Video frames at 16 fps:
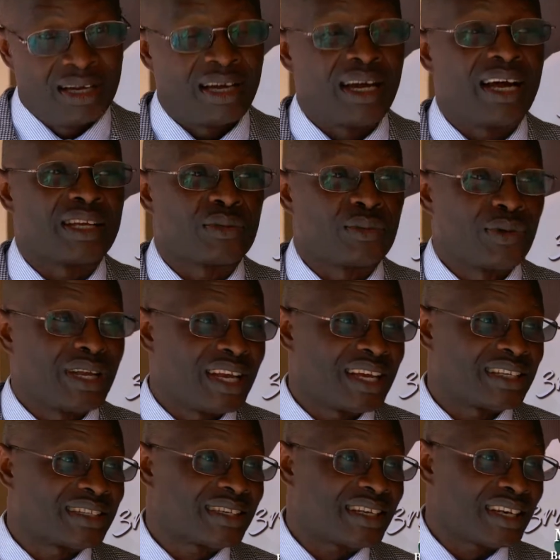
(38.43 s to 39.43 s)
as well
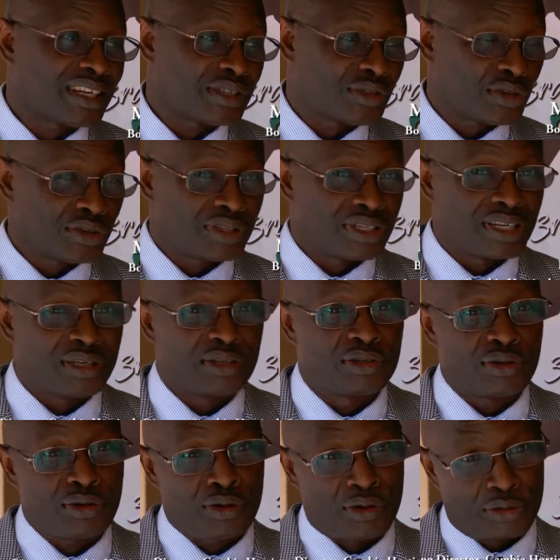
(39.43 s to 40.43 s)
as tractors and
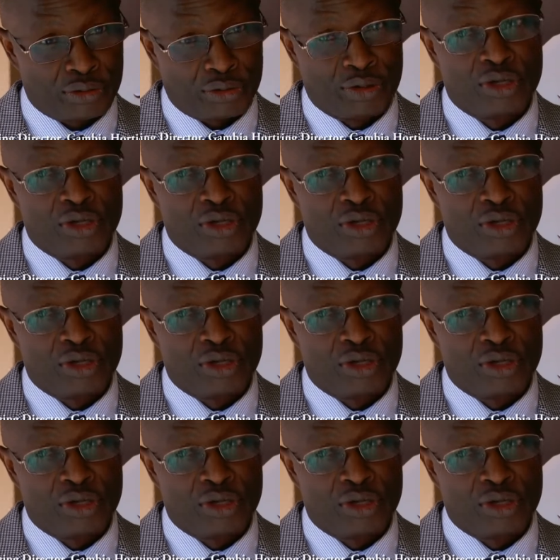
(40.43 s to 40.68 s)
so on.